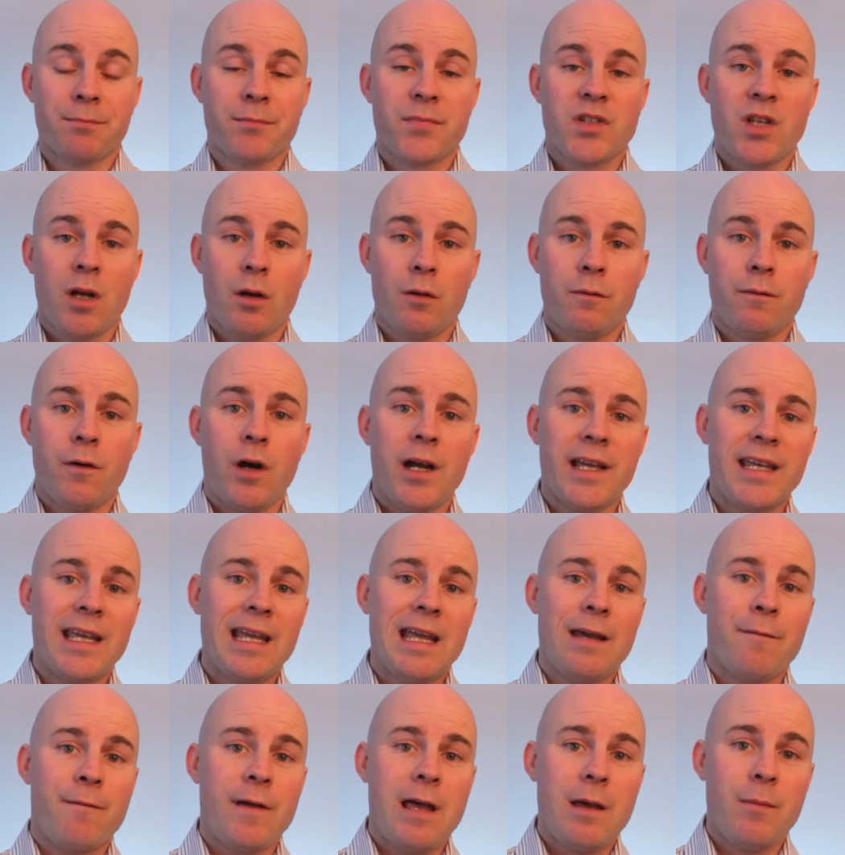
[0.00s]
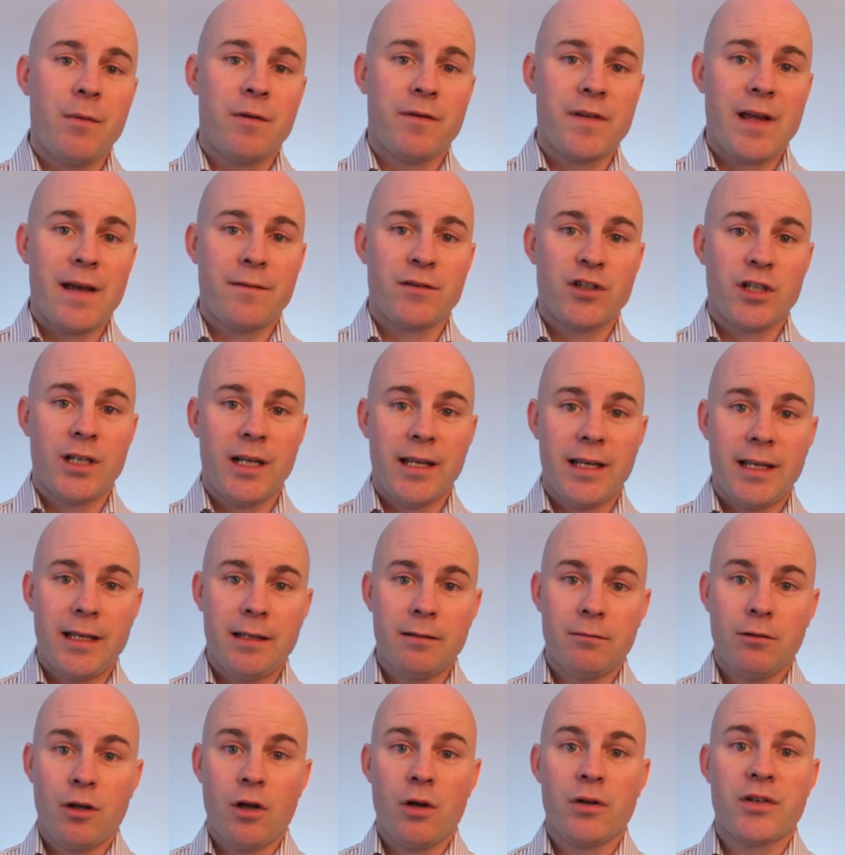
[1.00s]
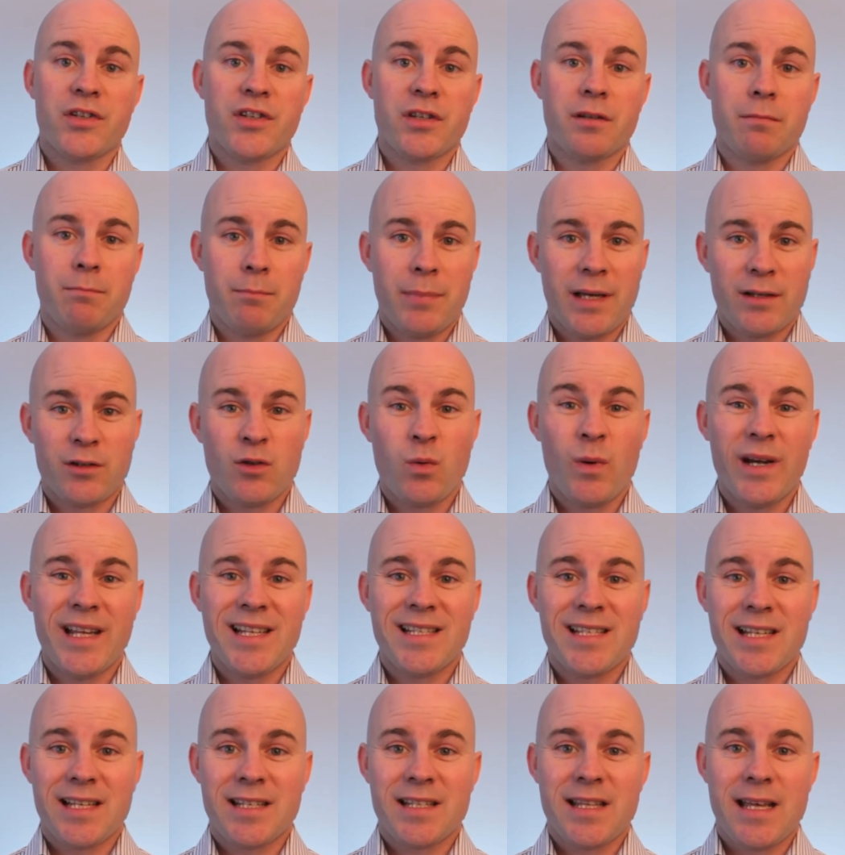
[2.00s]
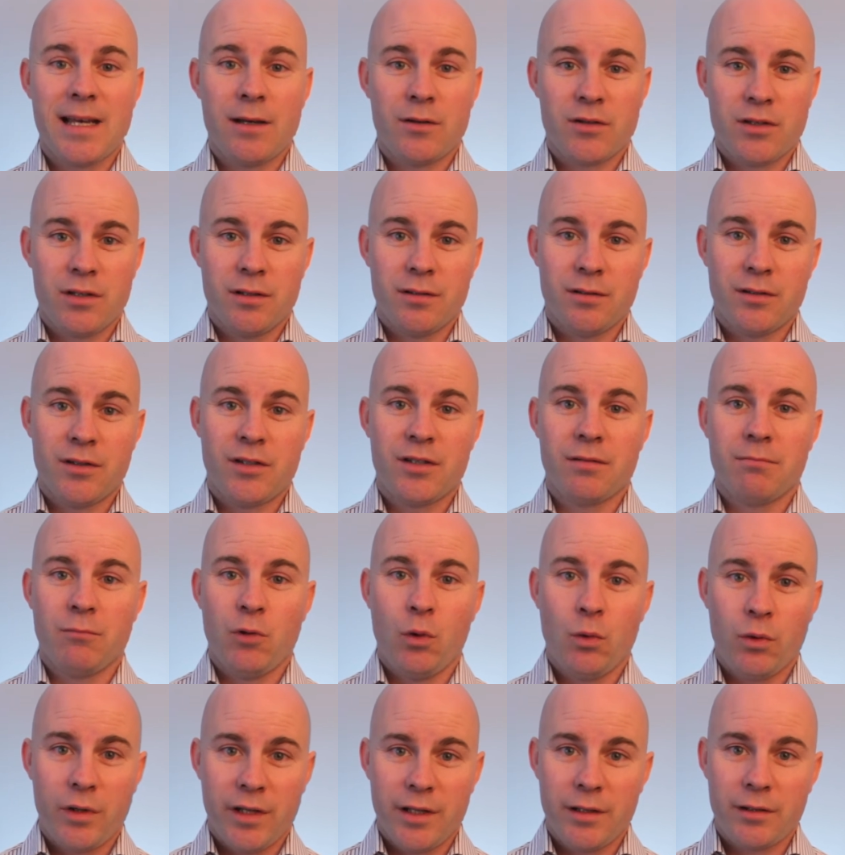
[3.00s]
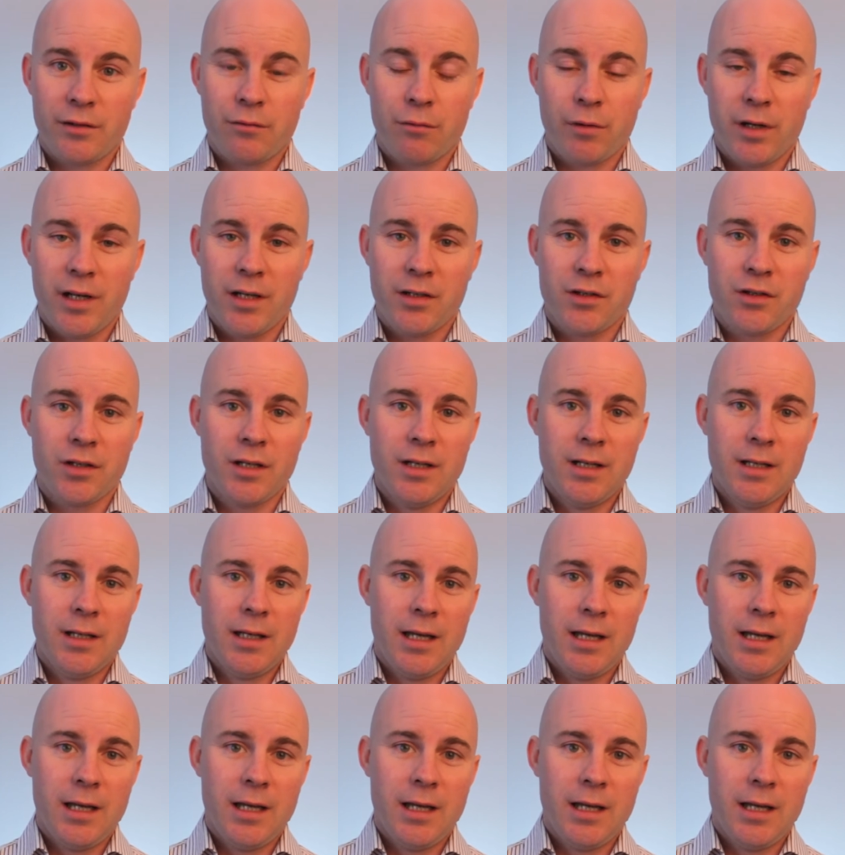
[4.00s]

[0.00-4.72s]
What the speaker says: So Viking FM have actually lost about 26,000 audience reach,